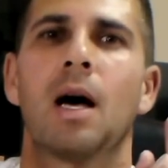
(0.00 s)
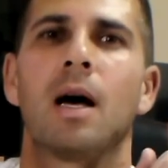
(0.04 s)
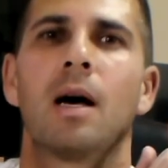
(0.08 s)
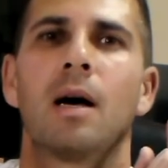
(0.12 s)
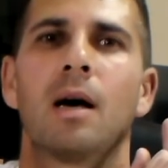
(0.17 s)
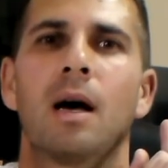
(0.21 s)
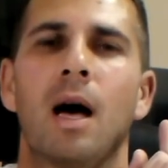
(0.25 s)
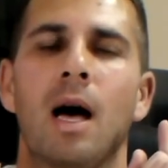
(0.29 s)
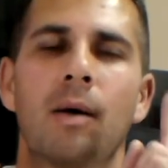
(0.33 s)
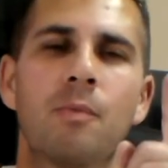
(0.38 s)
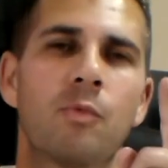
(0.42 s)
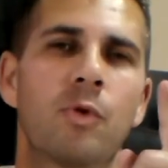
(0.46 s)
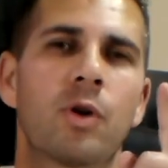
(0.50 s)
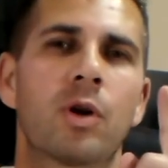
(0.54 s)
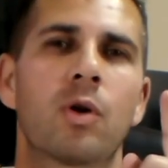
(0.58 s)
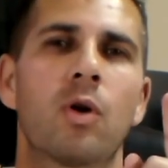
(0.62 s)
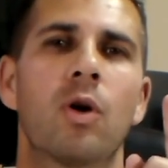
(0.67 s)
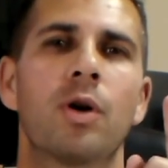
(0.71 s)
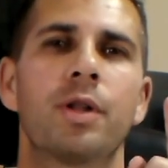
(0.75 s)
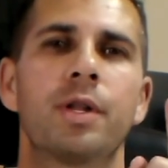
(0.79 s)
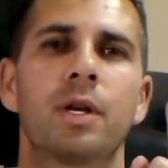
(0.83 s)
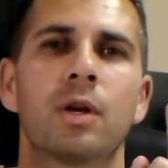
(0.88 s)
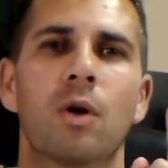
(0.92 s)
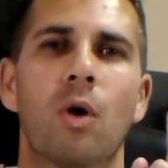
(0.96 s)
uh, I'm
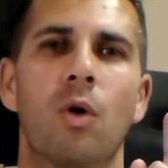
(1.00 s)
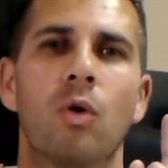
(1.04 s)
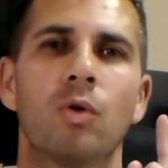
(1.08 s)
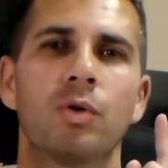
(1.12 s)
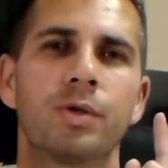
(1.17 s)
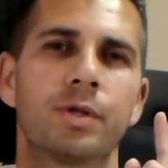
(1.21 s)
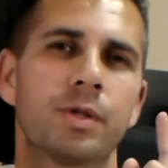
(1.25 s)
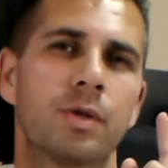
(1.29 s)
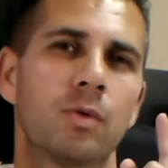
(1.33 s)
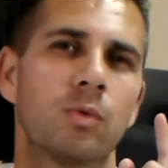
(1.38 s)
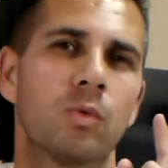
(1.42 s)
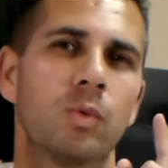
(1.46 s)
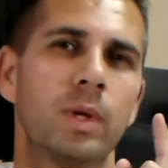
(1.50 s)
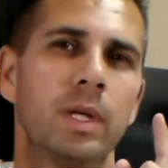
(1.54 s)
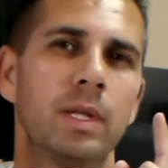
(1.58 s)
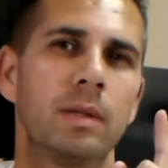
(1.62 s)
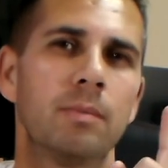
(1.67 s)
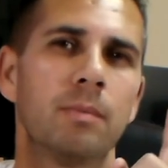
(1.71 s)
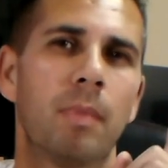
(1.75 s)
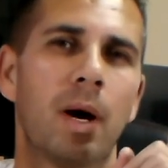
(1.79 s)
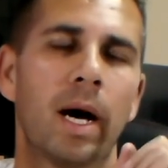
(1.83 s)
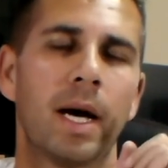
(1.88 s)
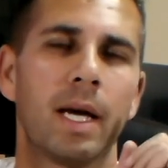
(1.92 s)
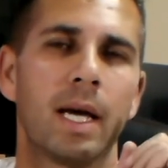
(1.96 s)
recording also with
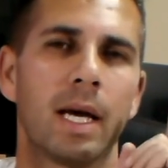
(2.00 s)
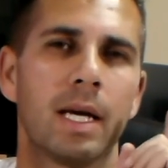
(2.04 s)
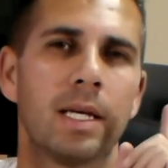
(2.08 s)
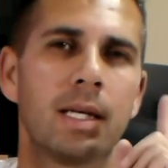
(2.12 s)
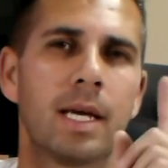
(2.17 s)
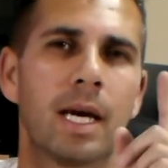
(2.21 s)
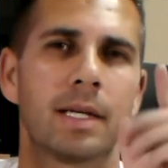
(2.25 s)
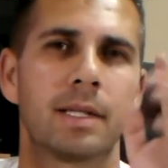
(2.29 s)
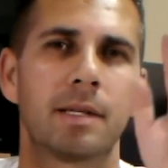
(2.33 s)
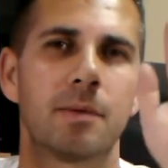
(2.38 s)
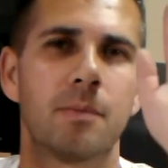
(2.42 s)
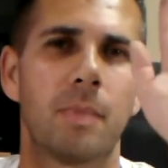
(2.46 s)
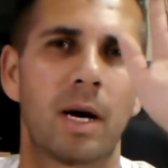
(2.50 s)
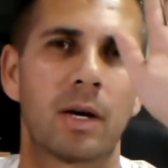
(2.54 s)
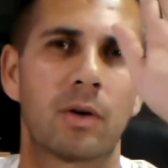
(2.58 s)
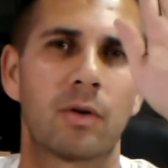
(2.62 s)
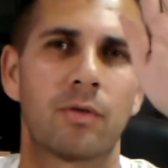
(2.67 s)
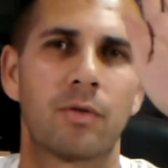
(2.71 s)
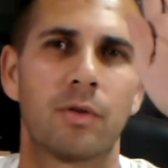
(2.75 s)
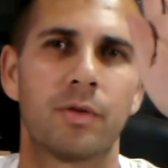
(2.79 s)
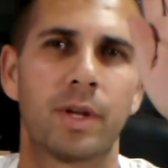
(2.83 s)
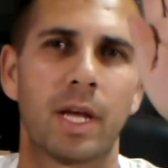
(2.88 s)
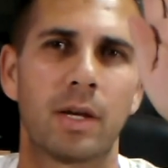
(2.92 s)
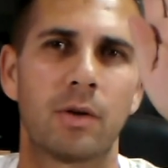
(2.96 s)
my Yeti
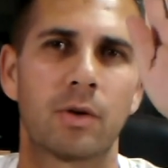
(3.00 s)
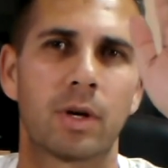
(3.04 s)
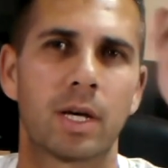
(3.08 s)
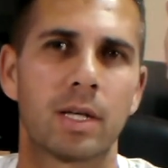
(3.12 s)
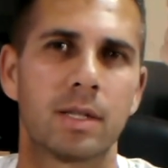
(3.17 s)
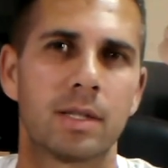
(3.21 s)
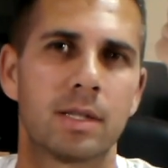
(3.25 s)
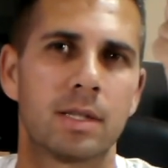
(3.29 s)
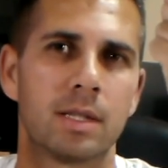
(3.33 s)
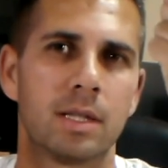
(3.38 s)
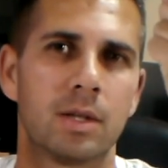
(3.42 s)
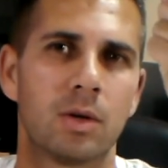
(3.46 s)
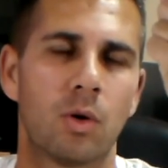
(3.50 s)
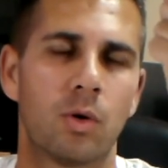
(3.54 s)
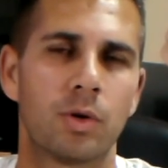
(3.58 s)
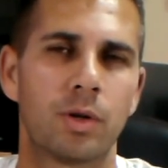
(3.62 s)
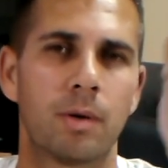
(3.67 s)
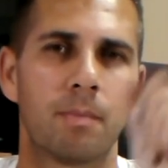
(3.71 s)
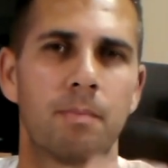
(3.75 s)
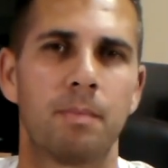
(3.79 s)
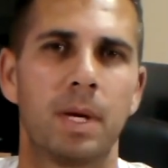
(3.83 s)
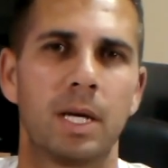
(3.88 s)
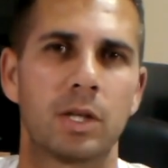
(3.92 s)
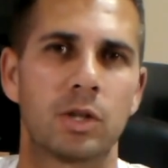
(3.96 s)
microphone that you can see on
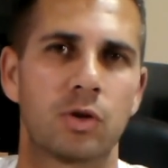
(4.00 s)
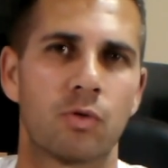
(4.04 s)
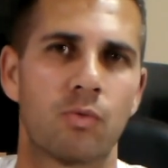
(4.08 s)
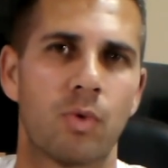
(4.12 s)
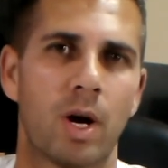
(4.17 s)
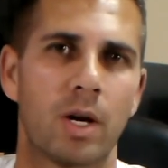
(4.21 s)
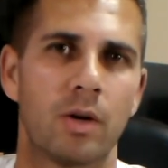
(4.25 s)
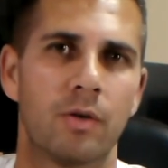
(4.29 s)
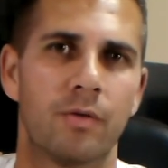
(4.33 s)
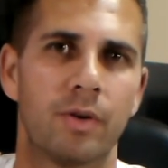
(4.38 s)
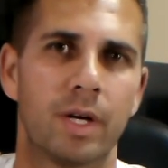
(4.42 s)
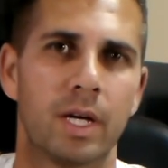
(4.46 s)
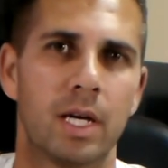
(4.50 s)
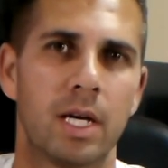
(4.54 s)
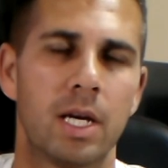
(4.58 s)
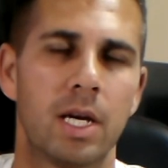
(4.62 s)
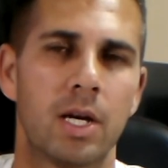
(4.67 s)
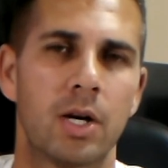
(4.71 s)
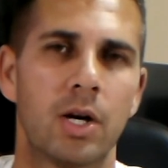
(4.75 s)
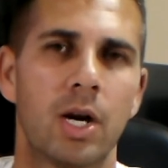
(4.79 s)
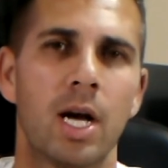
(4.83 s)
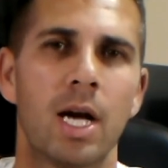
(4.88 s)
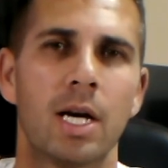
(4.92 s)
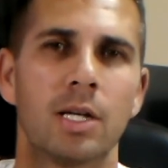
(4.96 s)
the picture right over
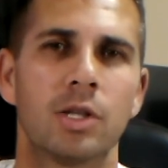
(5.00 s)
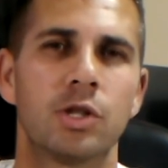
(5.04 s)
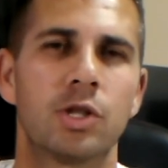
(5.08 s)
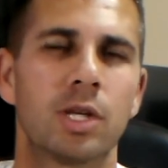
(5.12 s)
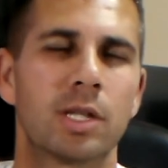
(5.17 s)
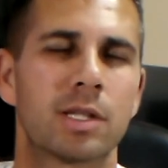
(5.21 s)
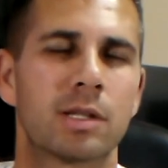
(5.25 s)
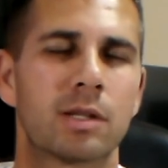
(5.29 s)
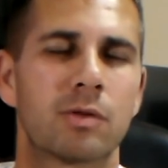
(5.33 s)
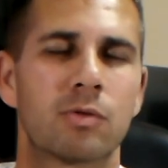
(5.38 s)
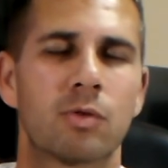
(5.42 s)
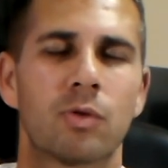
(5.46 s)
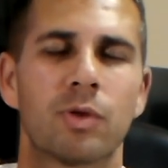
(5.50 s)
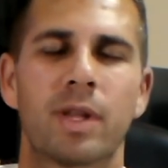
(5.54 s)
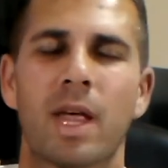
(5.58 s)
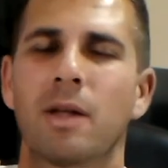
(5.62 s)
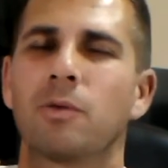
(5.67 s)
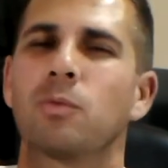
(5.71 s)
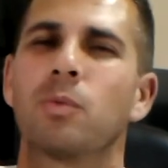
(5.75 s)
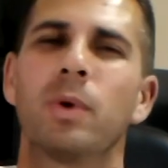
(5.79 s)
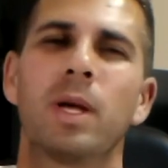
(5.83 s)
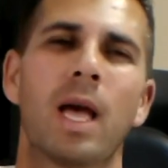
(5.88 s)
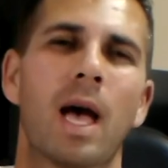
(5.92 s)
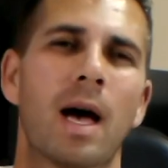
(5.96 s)
here, just so
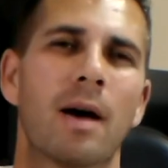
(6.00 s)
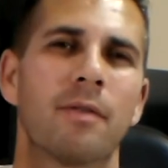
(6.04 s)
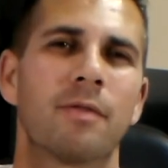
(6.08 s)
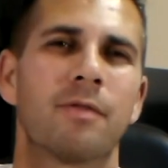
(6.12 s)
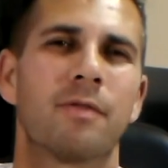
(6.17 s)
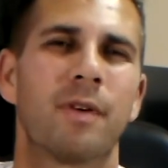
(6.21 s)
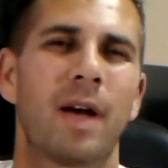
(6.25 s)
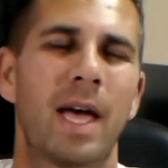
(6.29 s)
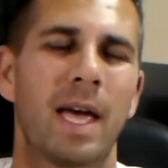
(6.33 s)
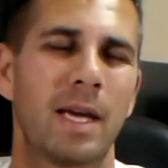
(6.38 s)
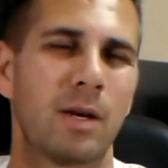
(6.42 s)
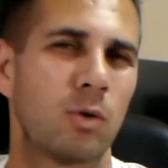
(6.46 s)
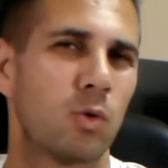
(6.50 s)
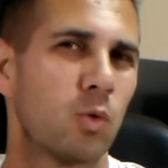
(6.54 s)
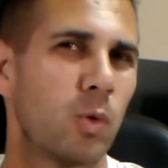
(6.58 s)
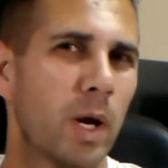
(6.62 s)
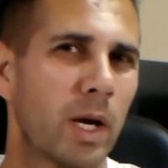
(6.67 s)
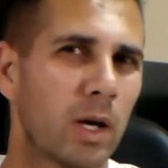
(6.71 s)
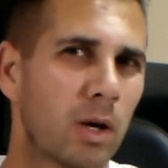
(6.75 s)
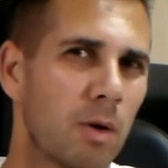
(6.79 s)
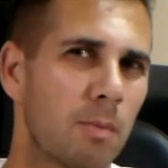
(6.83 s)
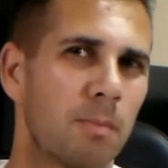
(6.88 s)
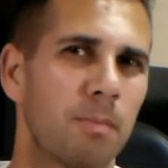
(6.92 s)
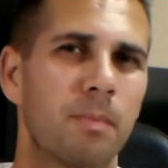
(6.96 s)
that we have a
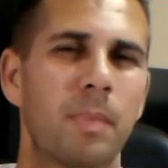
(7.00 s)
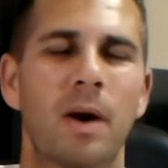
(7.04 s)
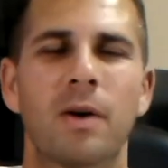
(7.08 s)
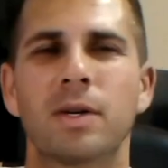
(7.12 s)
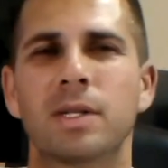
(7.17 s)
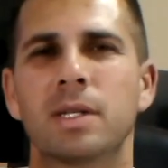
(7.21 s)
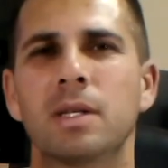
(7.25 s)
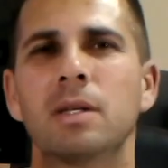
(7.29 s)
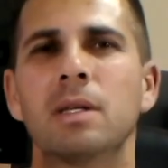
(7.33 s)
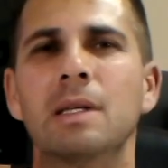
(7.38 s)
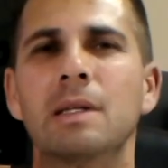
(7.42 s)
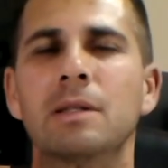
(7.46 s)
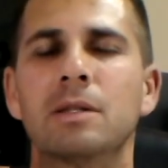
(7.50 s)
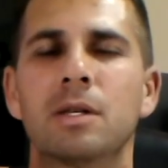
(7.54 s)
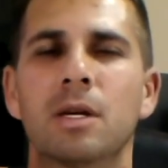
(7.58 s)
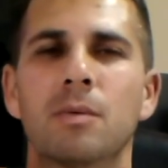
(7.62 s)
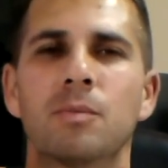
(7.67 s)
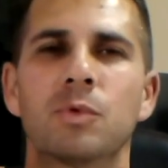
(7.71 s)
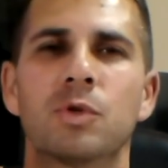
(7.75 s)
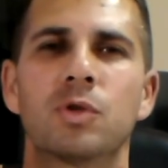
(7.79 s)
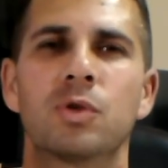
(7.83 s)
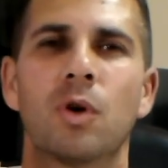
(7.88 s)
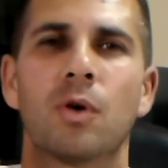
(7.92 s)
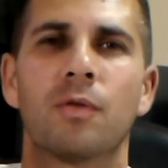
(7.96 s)
quick comparison in
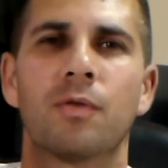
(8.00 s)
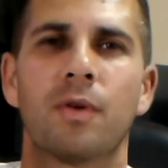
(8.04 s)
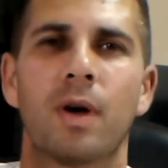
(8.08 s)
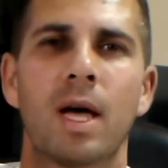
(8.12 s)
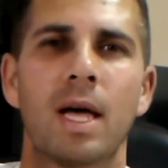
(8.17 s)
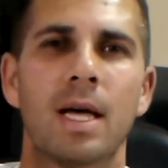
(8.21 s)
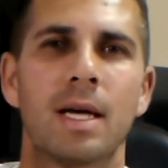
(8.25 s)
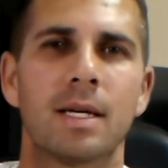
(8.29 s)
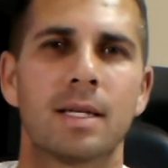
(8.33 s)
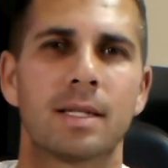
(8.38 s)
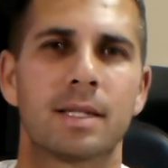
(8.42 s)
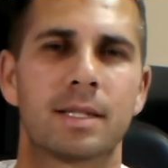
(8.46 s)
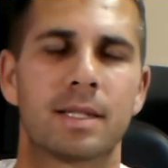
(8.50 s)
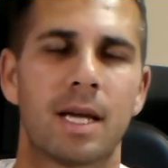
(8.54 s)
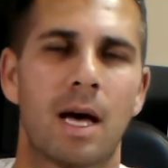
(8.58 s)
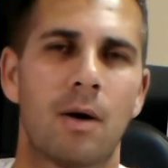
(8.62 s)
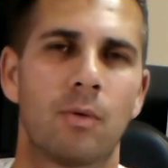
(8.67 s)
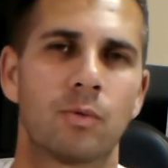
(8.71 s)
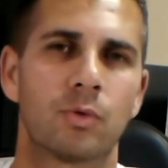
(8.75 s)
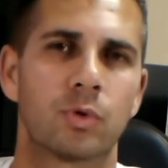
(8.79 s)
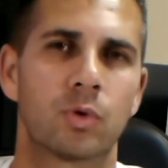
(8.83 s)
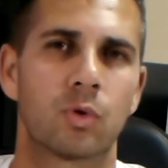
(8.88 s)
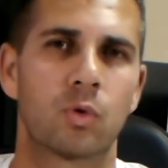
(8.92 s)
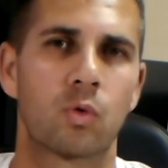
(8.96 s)
terms of
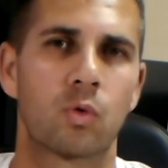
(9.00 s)
sound